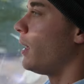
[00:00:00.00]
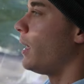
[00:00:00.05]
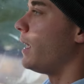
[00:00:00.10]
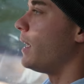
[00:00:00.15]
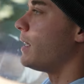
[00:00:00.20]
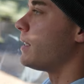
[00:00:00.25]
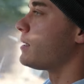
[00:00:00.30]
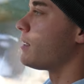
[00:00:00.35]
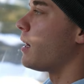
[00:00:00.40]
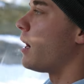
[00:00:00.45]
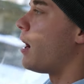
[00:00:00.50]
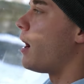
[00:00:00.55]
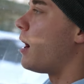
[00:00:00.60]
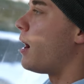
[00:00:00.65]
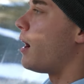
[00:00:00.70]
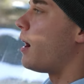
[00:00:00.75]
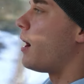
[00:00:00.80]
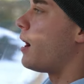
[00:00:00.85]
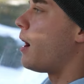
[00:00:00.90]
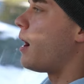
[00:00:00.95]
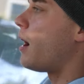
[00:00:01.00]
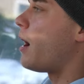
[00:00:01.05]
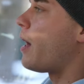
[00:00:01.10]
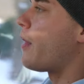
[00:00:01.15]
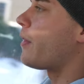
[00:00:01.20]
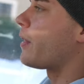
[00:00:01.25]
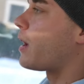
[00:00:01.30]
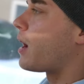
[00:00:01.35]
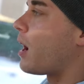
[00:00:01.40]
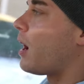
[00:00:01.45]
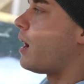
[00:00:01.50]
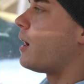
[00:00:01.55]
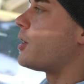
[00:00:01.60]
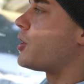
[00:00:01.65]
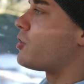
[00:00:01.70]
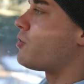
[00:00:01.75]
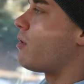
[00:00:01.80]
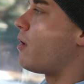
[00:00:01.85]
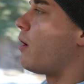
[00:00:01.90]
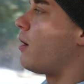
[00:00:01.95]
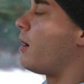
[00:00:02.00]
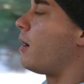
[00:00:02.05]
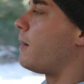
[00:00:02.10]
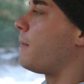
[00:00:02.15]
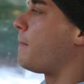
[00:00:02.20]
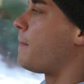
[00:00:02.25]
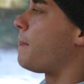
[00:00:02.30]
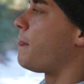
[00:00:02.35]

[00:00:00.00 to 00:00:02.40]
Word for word: is, on the contrary,